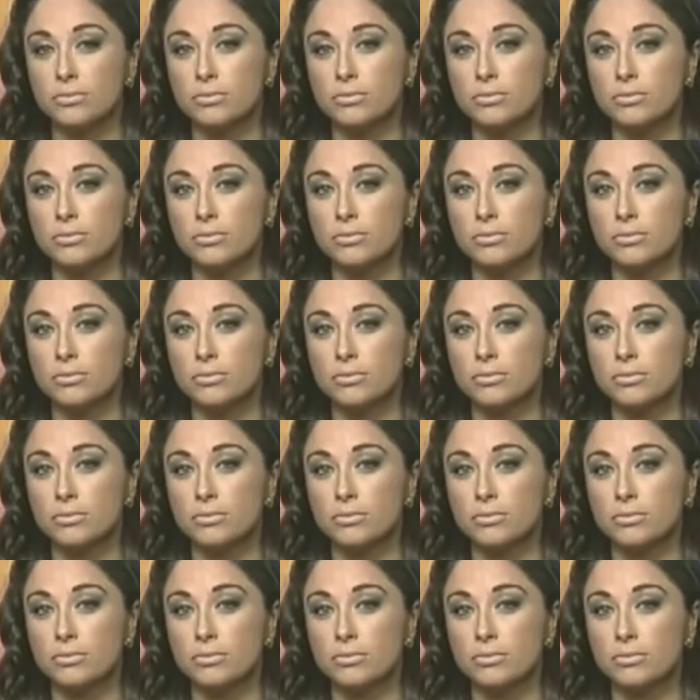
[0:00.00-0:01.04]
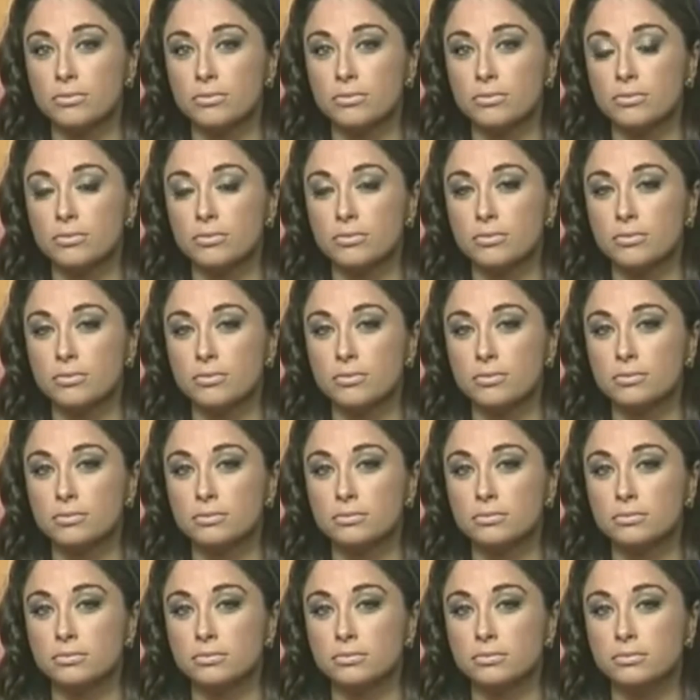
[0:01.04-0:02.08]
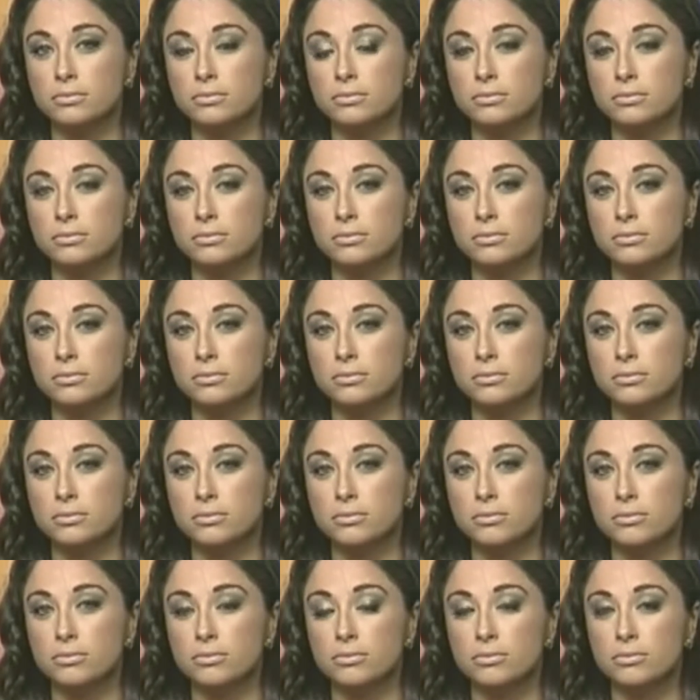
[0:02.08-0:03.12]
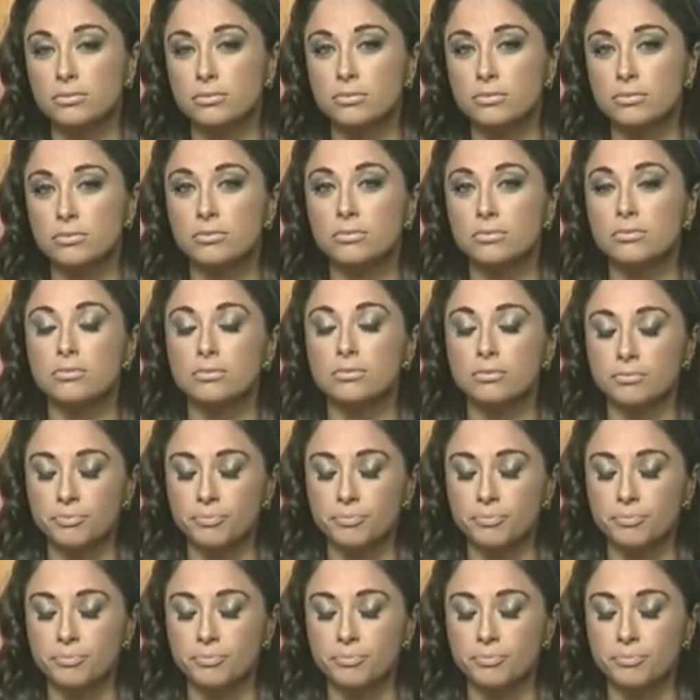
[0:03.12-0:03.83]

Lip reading: This person isn't speaking.